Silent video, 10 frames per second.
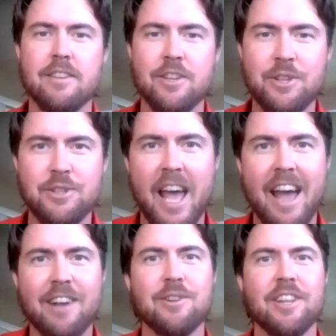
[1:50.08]
to
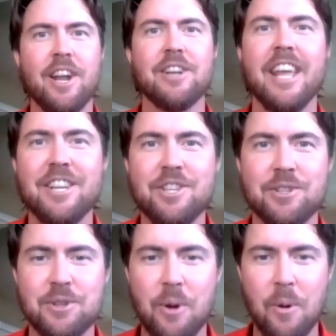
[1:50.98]
tackle an
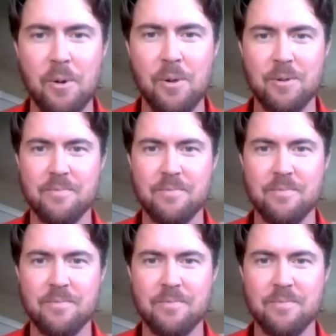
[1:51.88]
audacious goal.